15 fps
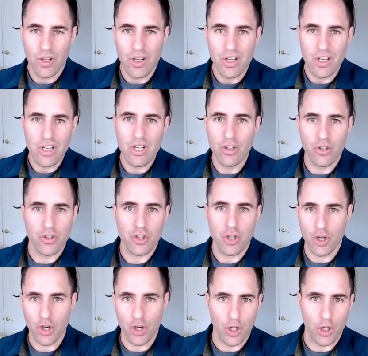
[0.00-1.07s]

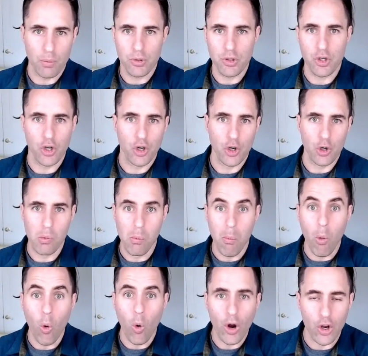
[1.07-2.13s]
near-term
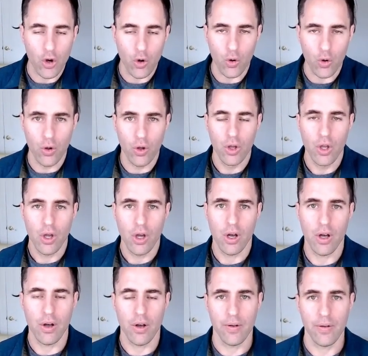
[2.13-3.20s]
turmoil
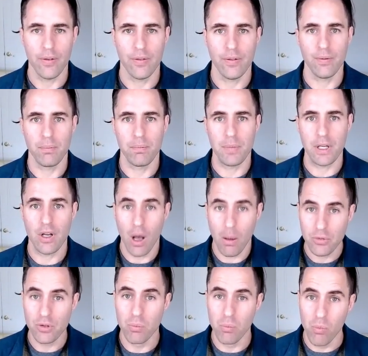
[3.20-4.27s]

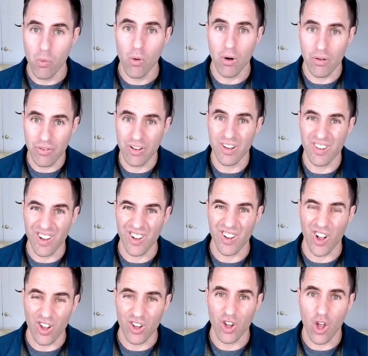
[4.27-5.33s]
becomes more of
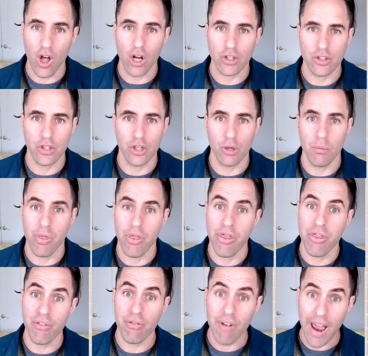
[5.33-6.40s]
a long-term
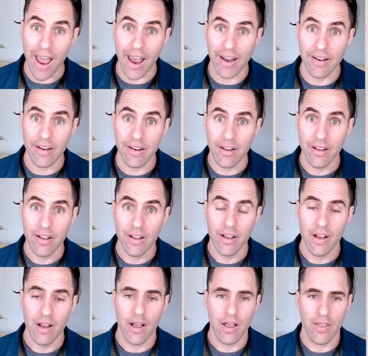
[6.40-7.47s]
threat,
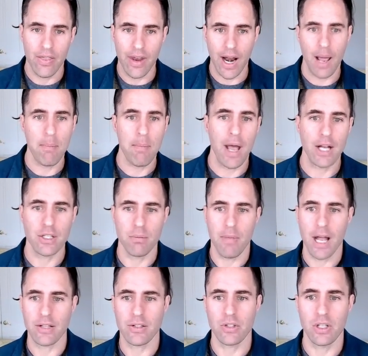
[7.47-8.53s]
then I imagine
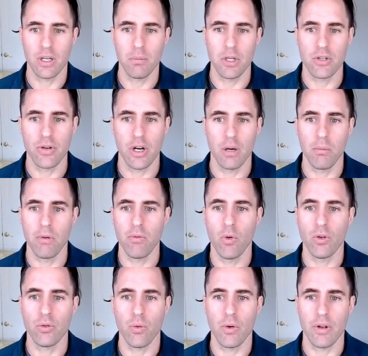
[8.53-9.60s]
Matson's going to be trading above
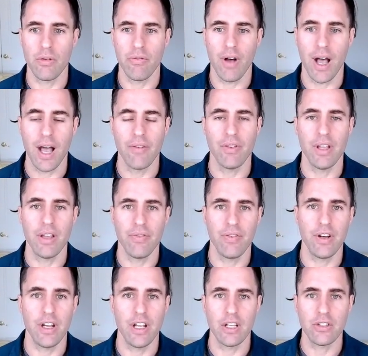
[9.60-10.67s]
125.
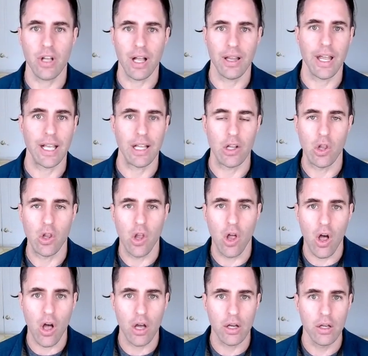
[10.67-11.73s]
If it is, I like it
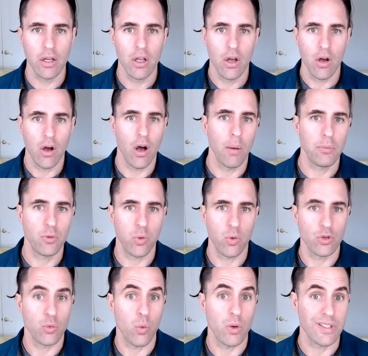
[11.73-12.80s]
long, up
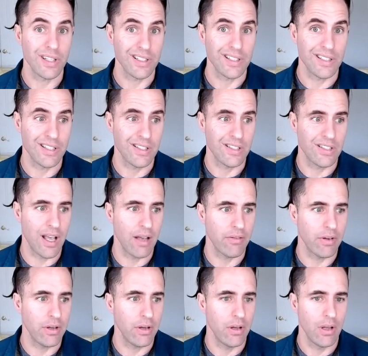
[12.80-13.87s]
towards
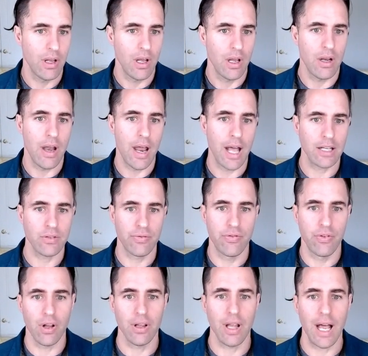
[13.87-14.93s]
167. Next,
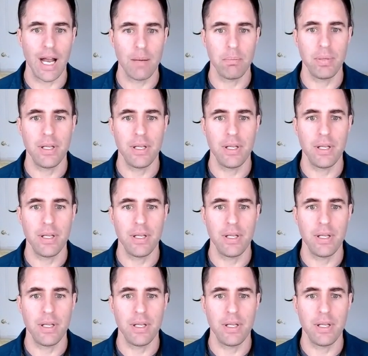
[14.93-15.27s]
Frontline